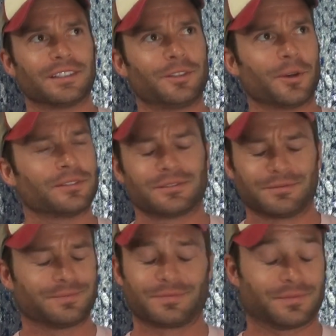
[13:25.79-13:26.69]
Do
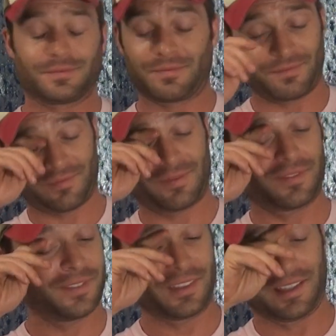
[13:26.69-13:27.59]
I
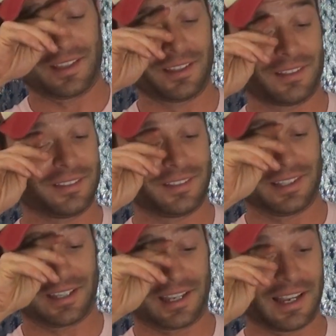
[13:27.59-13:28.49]

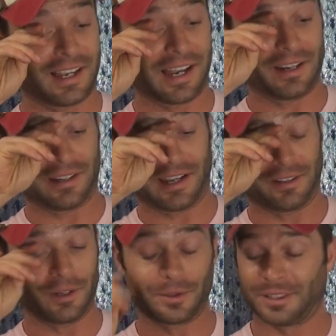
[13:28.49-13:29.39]
like I
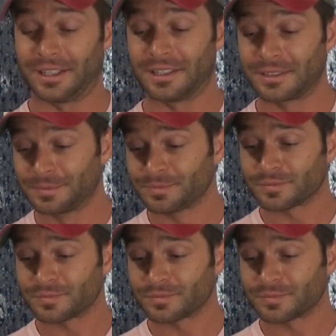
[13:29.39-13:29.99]
don't know what that is.